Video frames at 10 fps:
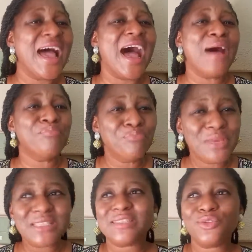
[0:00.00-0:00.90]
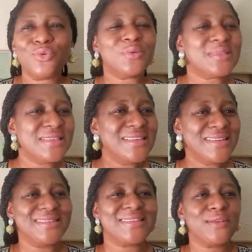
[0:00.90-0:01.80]
and meet those
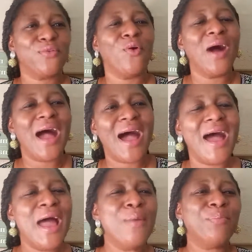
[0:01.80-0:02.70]
needs for her,